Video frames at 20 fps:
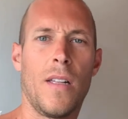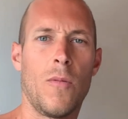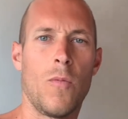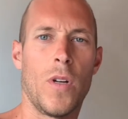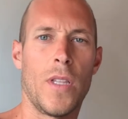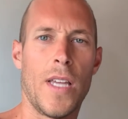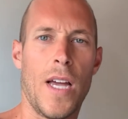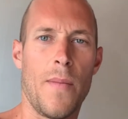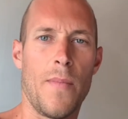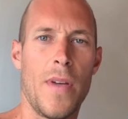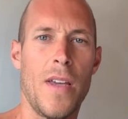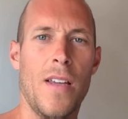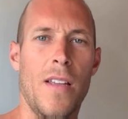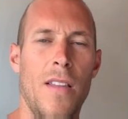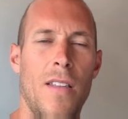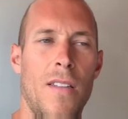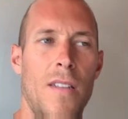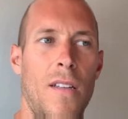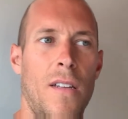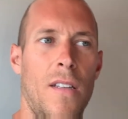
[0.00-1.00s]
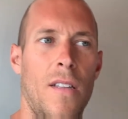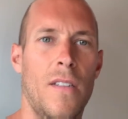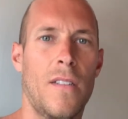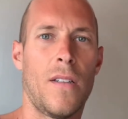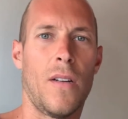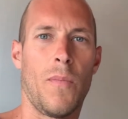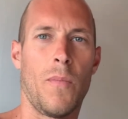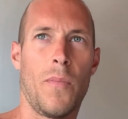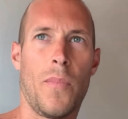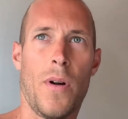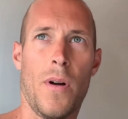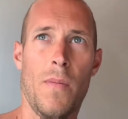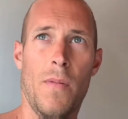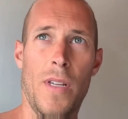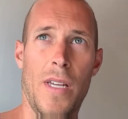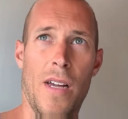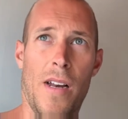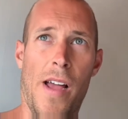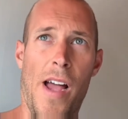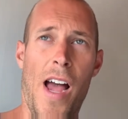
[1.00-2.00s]
what that means is I'm probably
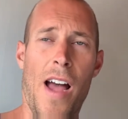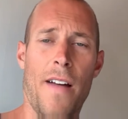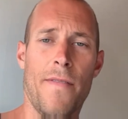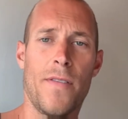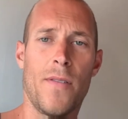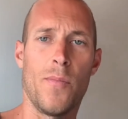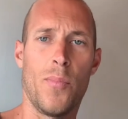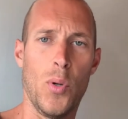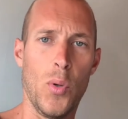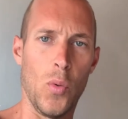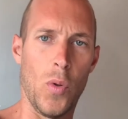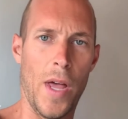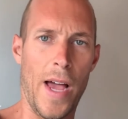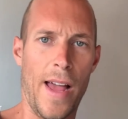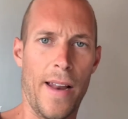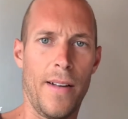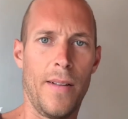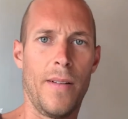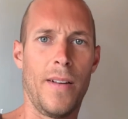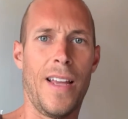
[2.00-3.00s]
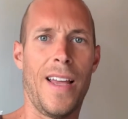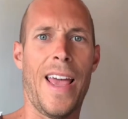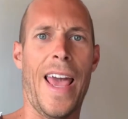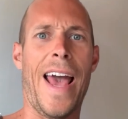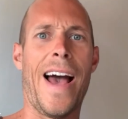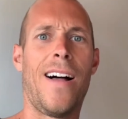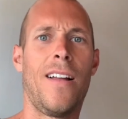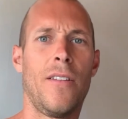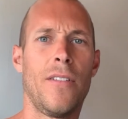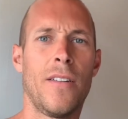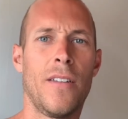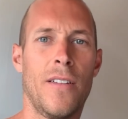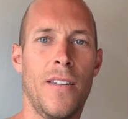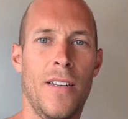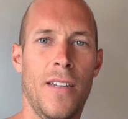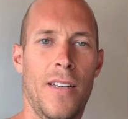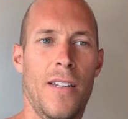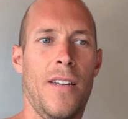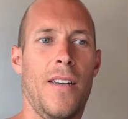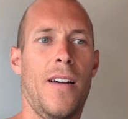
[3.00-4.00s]
going to have to pull that out,
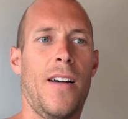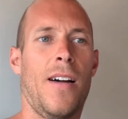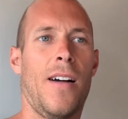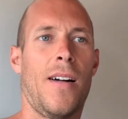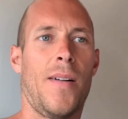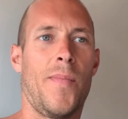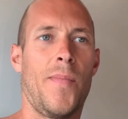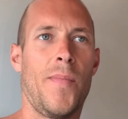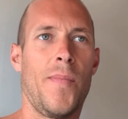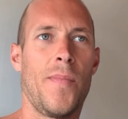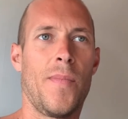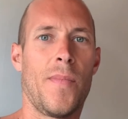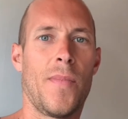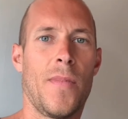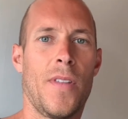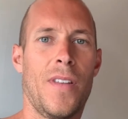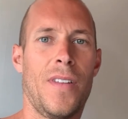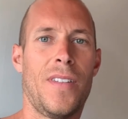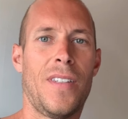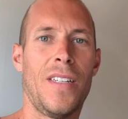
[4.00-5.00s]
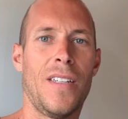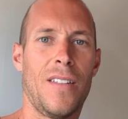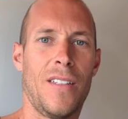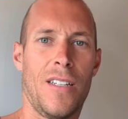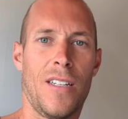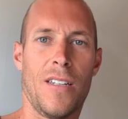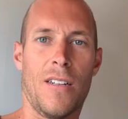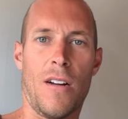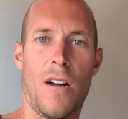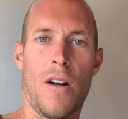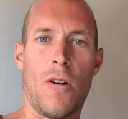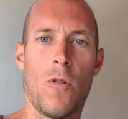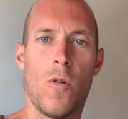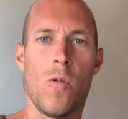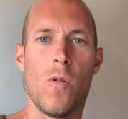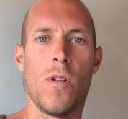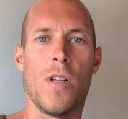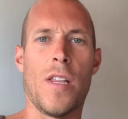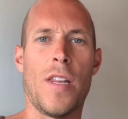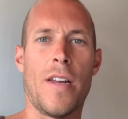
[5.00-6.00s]
silica
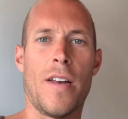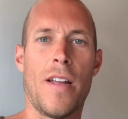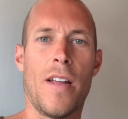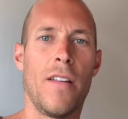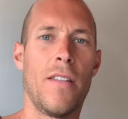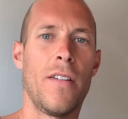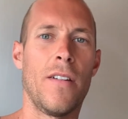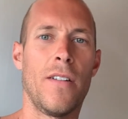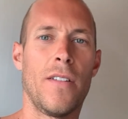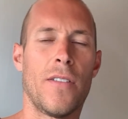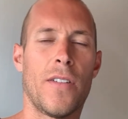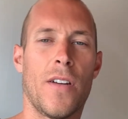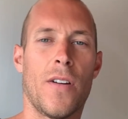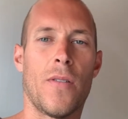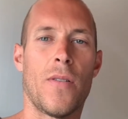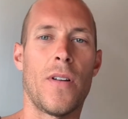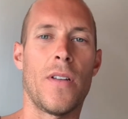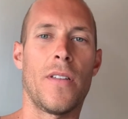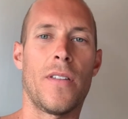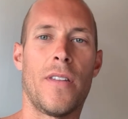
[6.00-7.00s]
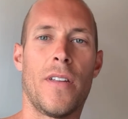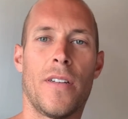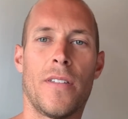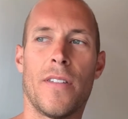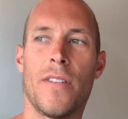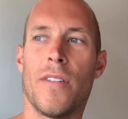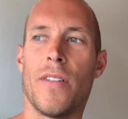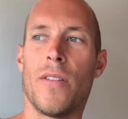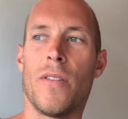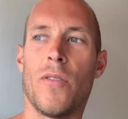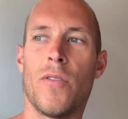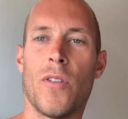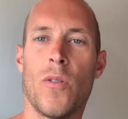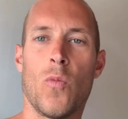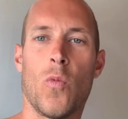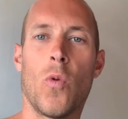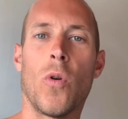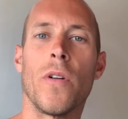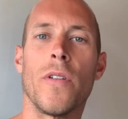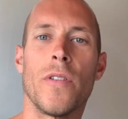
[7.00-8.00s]
all underneath it so
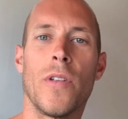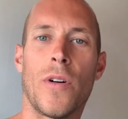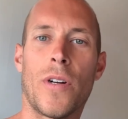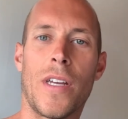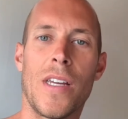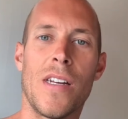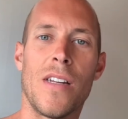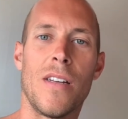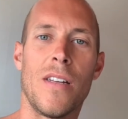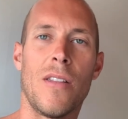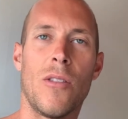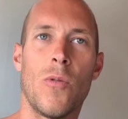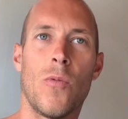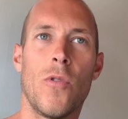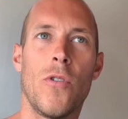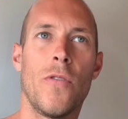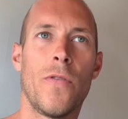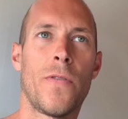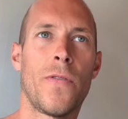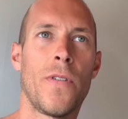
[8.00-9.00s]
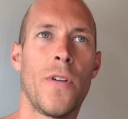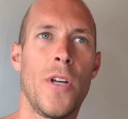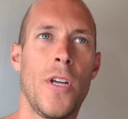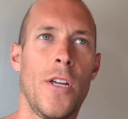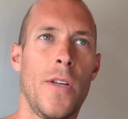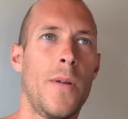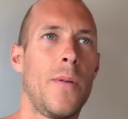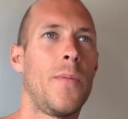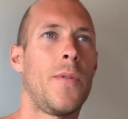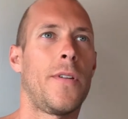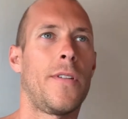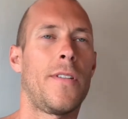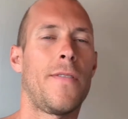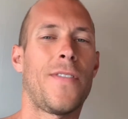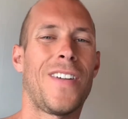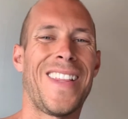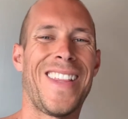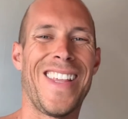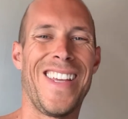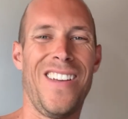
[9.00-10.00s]
water's not getting in the roof, because
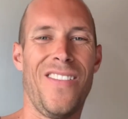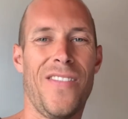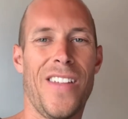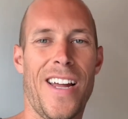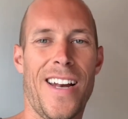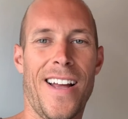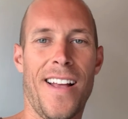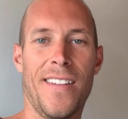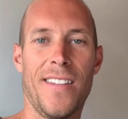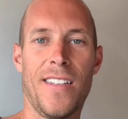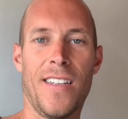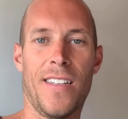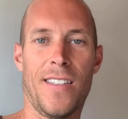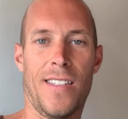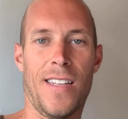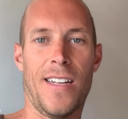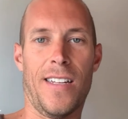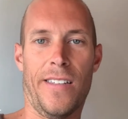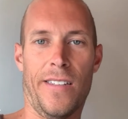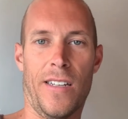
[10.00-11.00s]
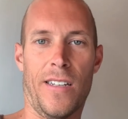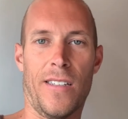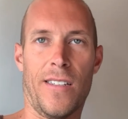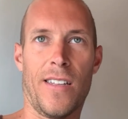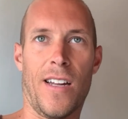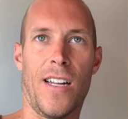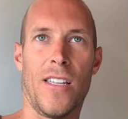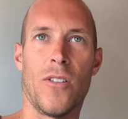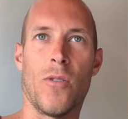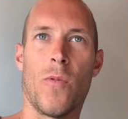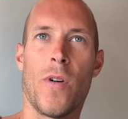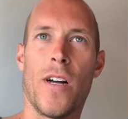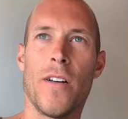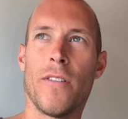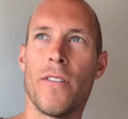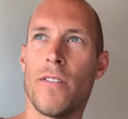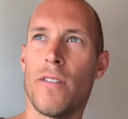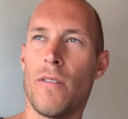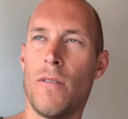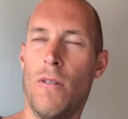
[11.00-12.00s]
if I leave that as is, then it's going to start to
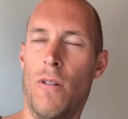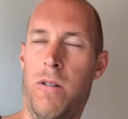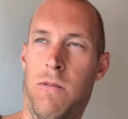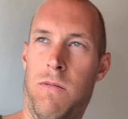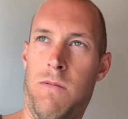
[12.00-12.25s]
rust. I